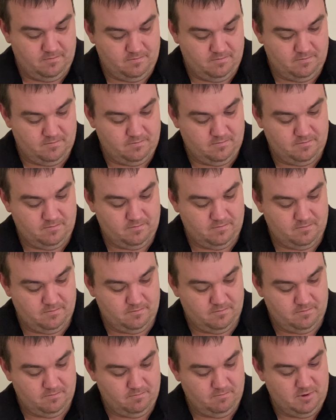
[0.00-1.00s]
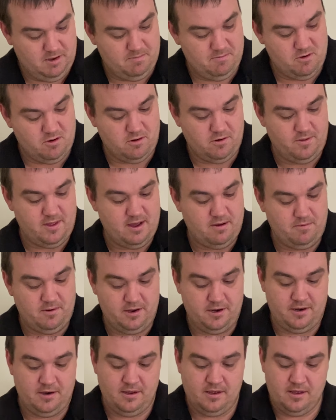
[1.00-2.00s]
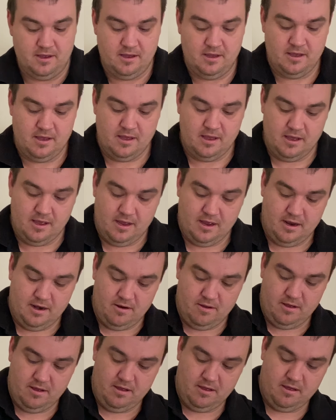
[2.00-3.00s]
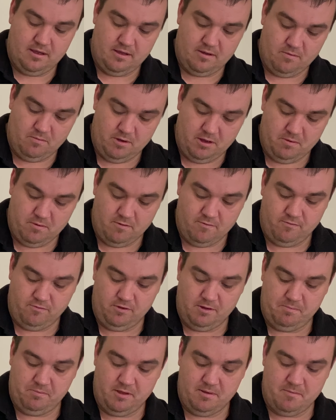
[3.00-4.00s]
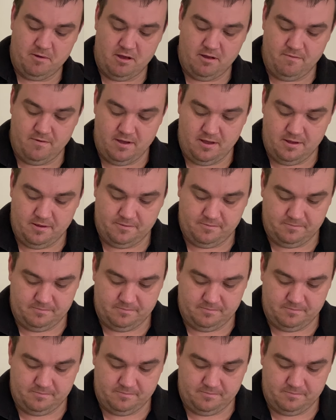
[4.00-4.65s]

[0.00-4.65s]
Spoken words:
A bit more on that one. We will flip them over